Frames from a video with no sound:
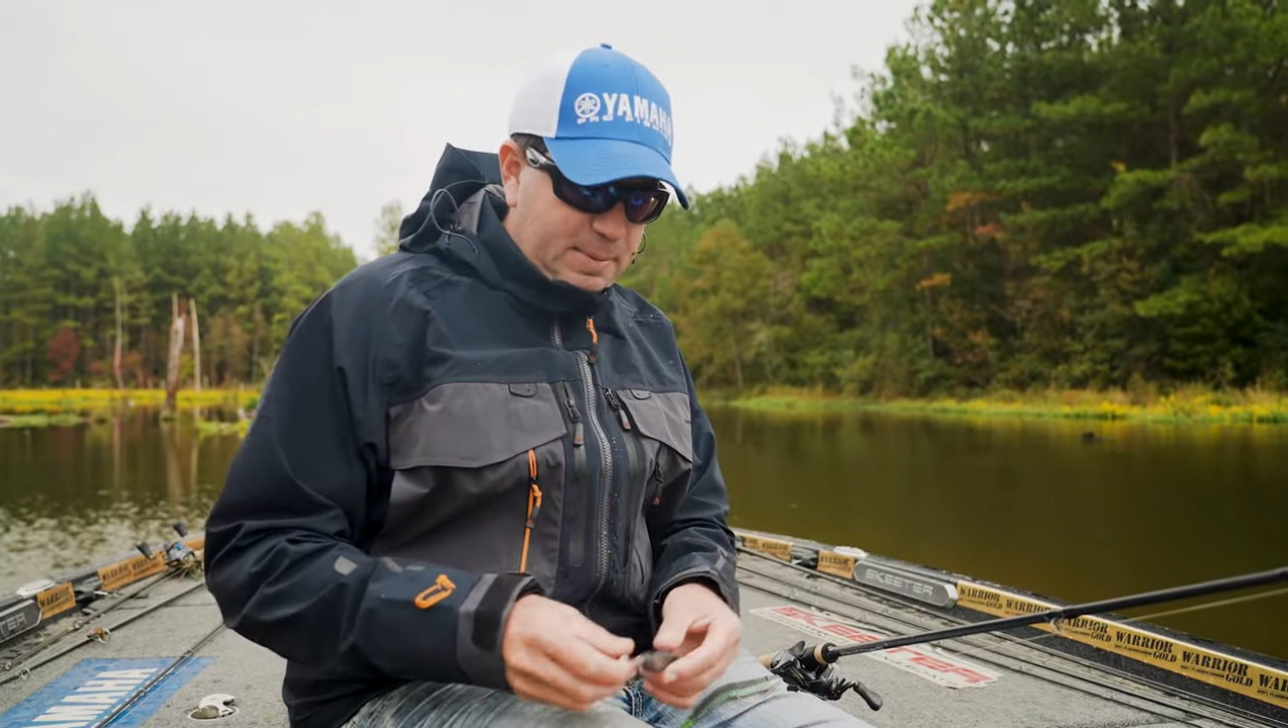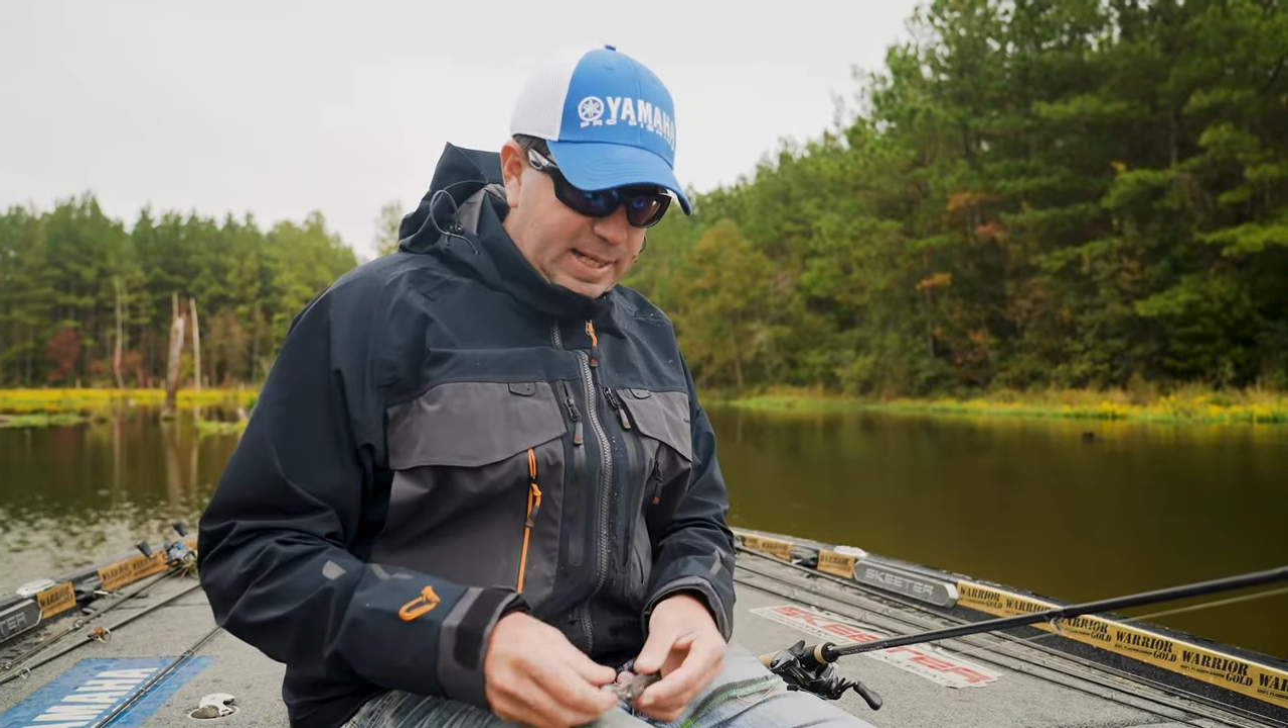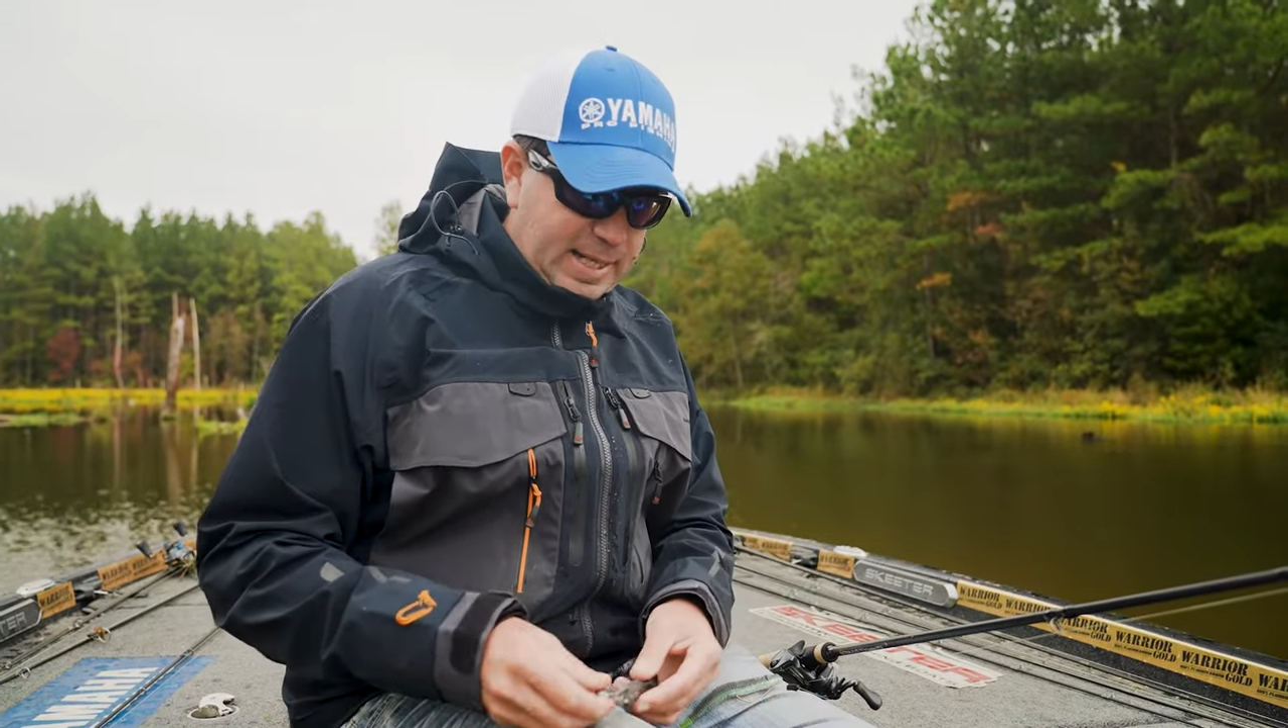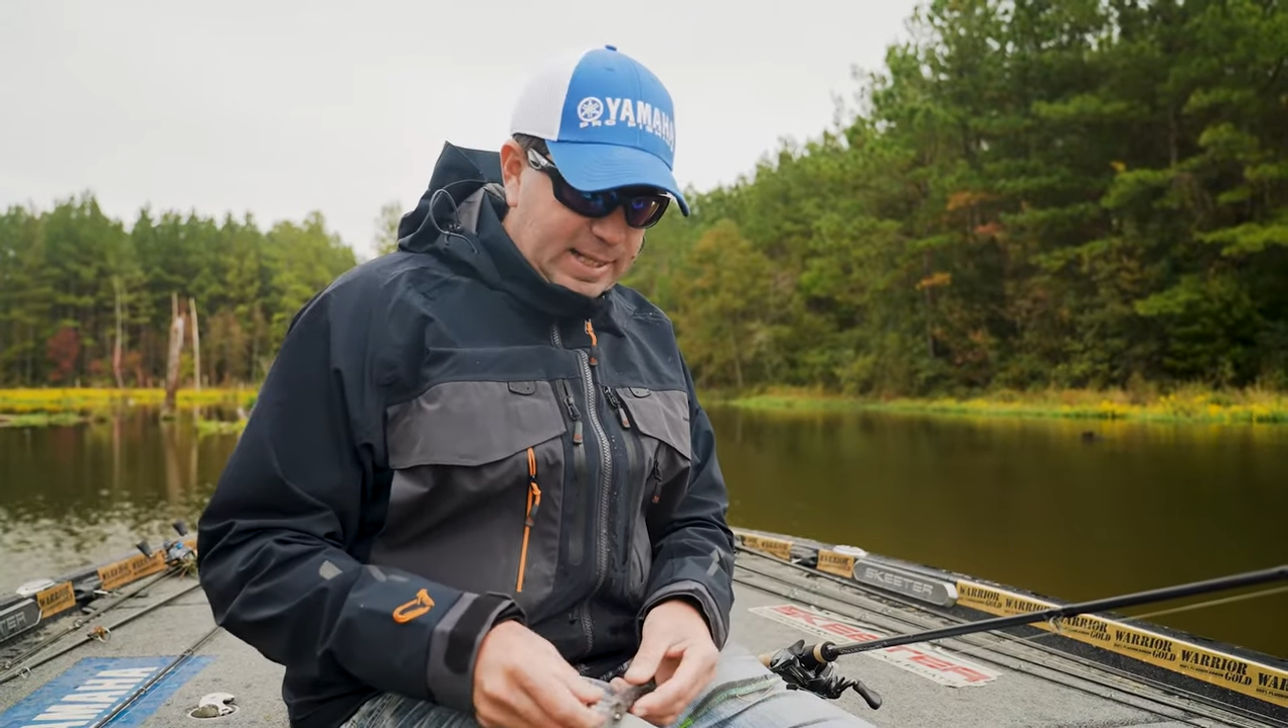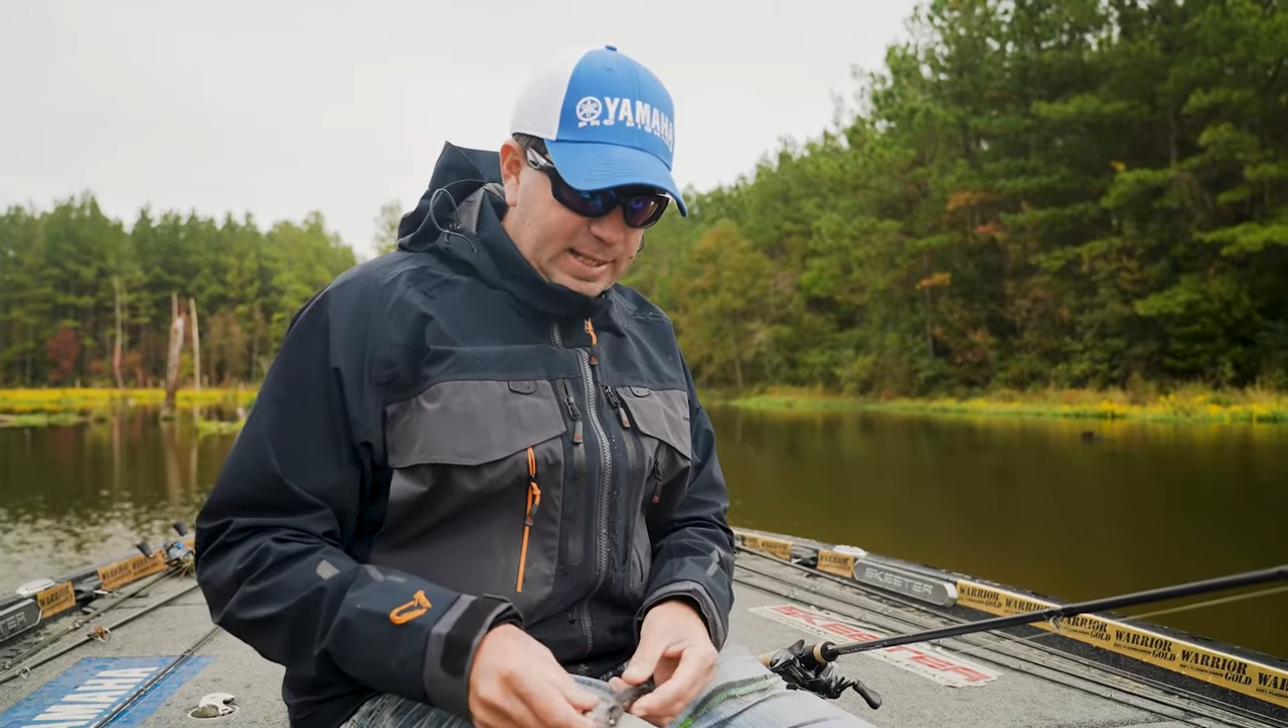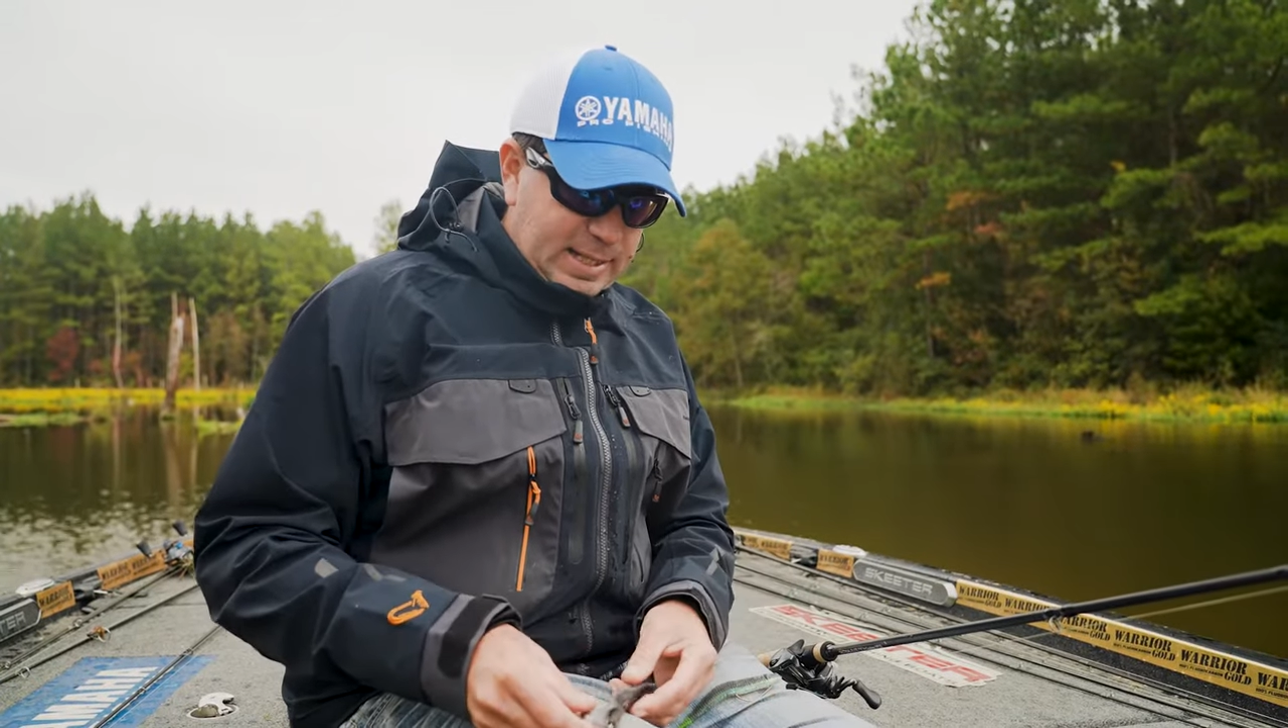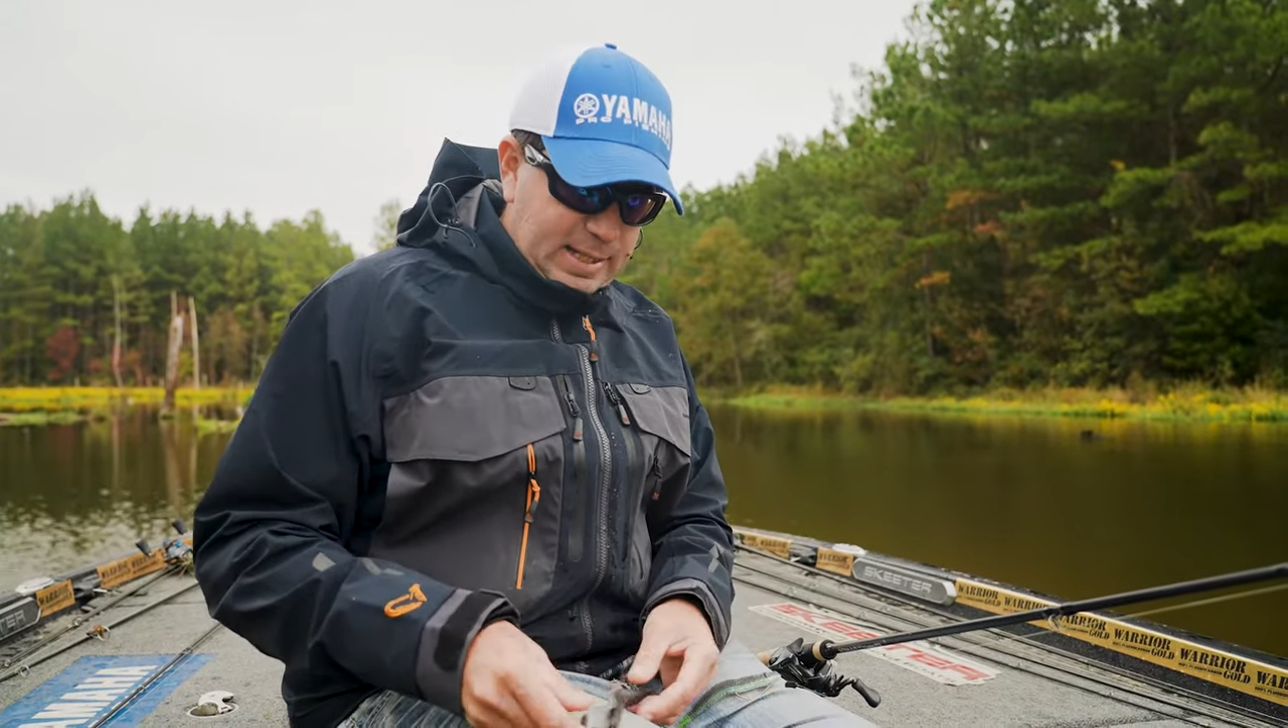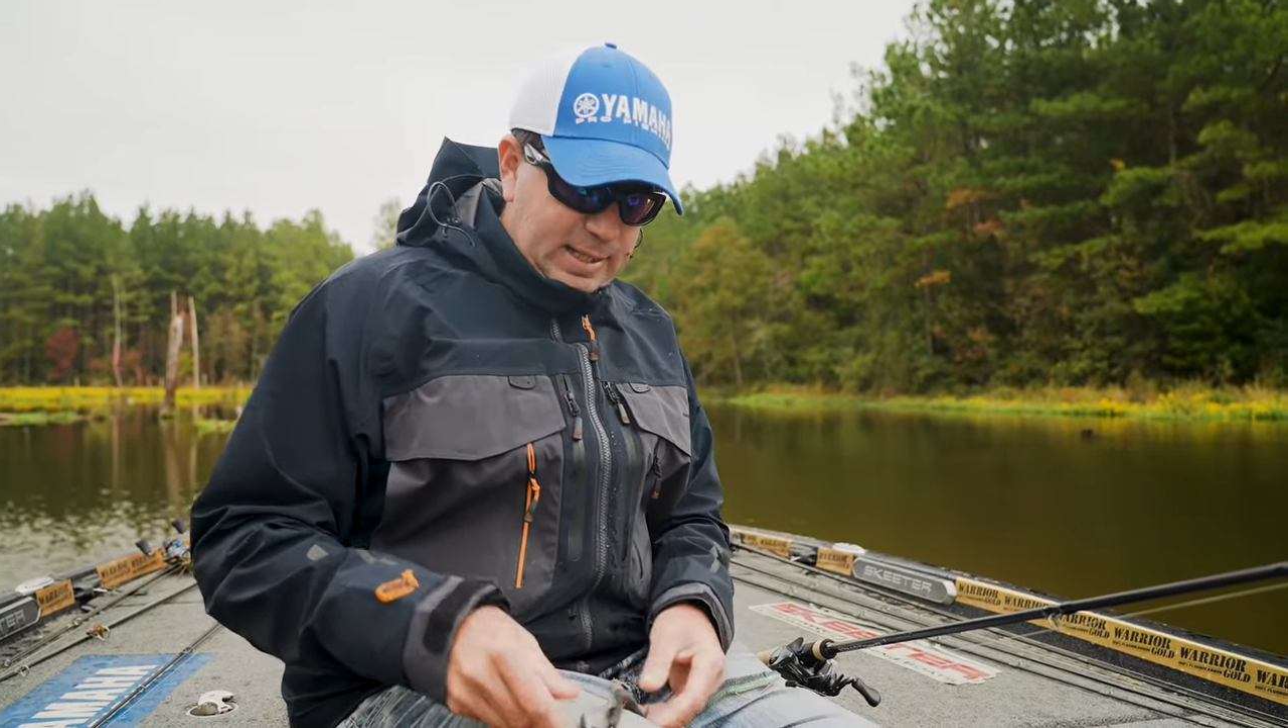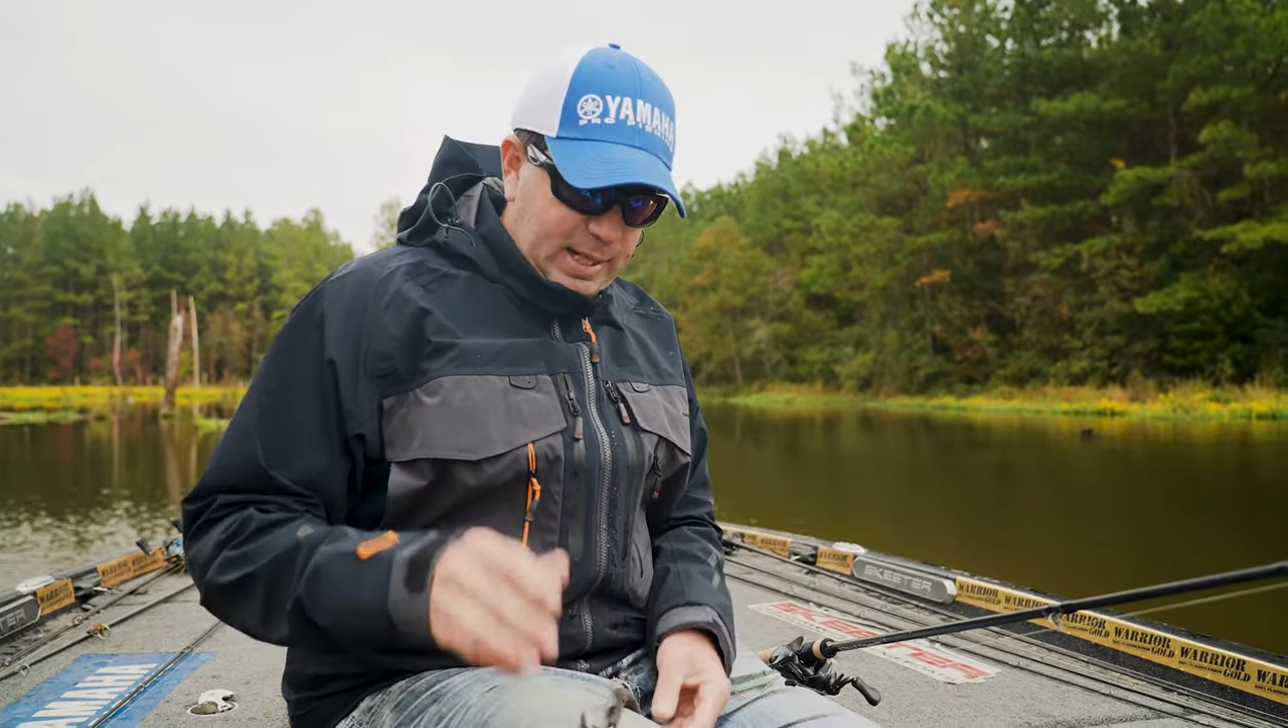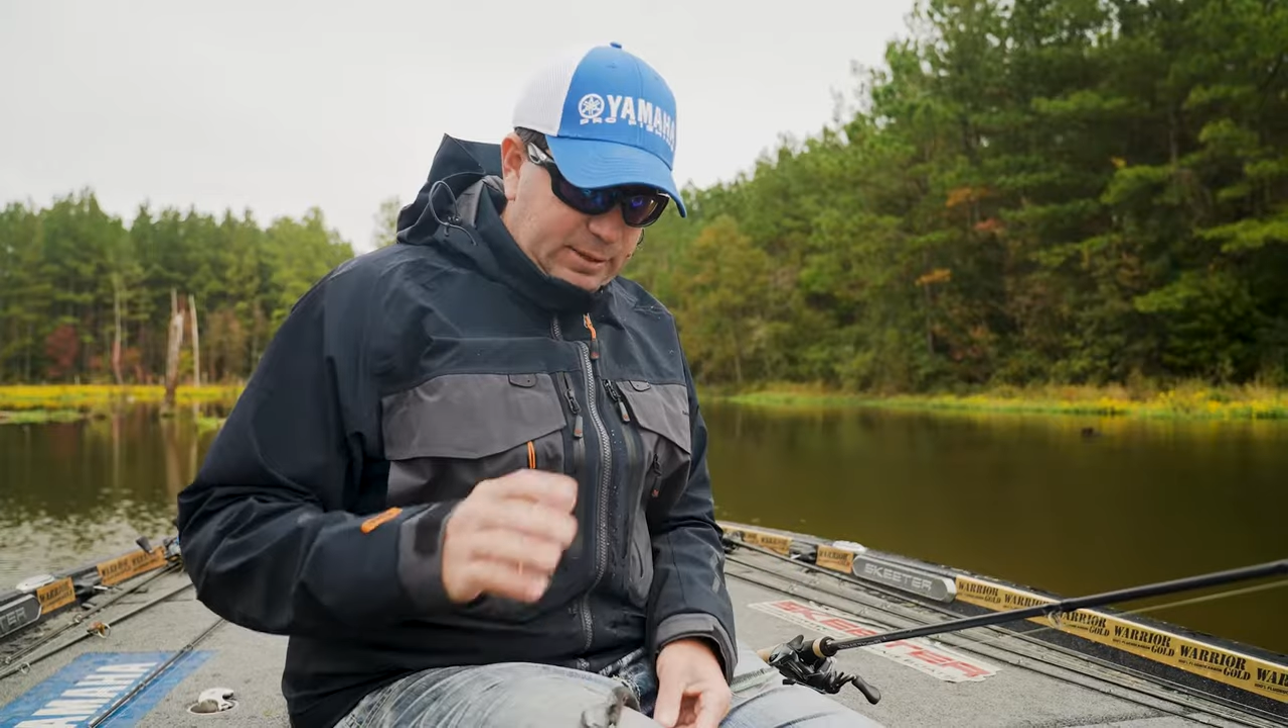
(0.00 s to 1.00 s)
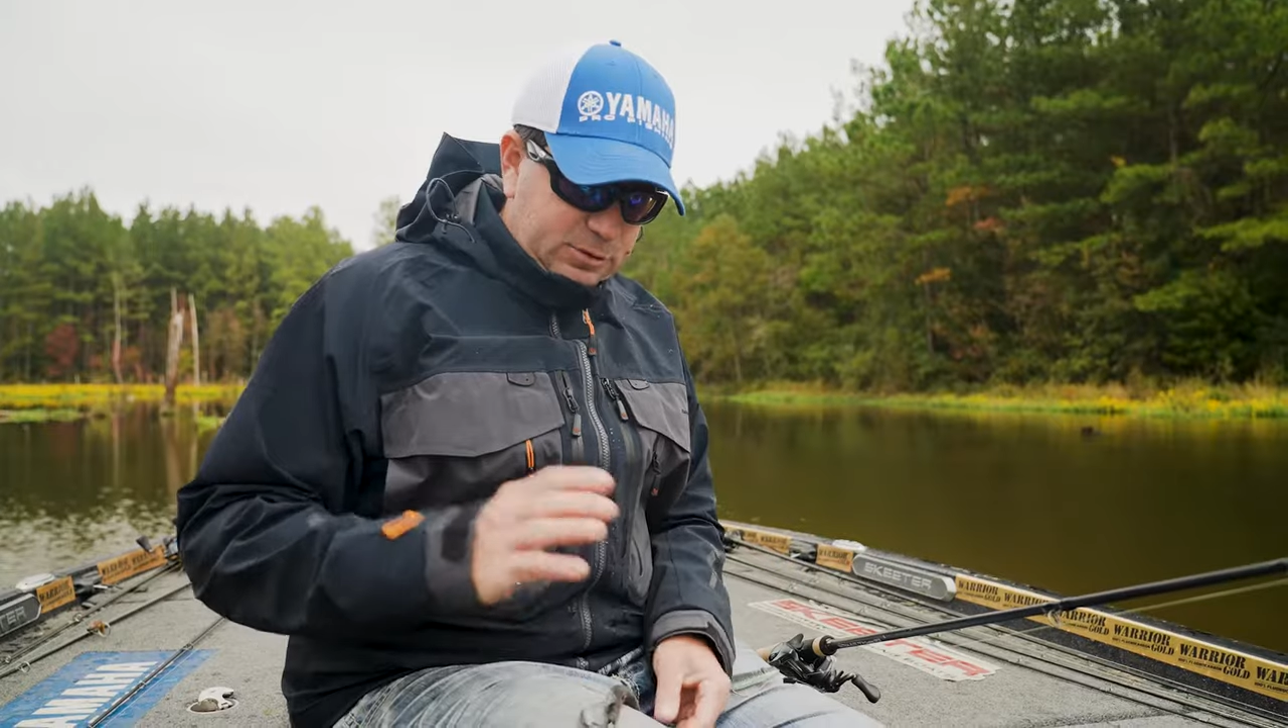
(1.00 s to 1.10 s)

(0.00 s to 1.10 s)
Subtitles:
be. I'll